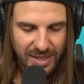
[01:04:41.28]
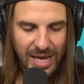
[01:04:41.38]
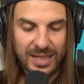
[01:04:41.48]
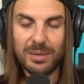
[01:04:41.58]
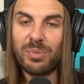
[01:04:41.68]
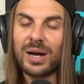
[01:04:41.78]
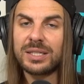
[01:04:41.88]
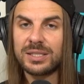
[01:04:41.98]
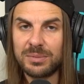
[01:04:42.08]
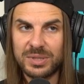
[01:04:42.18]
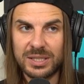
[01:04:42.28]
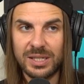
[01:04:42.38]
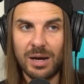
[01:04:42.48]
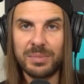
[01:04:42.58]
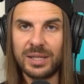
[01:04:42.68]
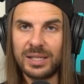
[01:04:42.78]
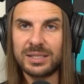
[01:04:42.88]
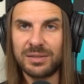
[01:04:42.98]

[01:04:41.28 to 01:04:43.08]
And then Brian Simpson taught me this.